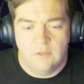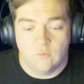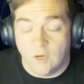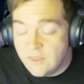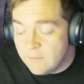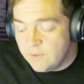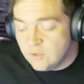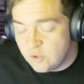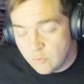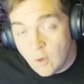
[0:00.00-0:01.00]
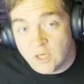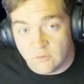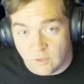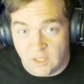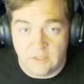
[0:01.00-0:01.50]
run the build you want to
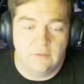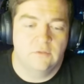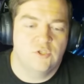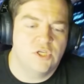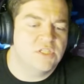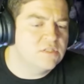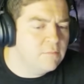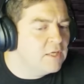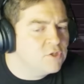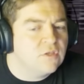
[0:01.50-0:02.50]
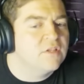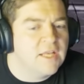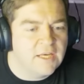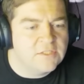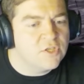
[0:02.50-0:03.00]
run, just make sure
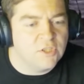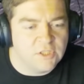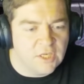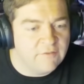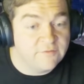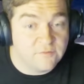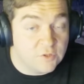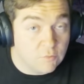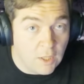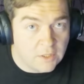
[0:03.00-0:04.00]
that it's good enough to run.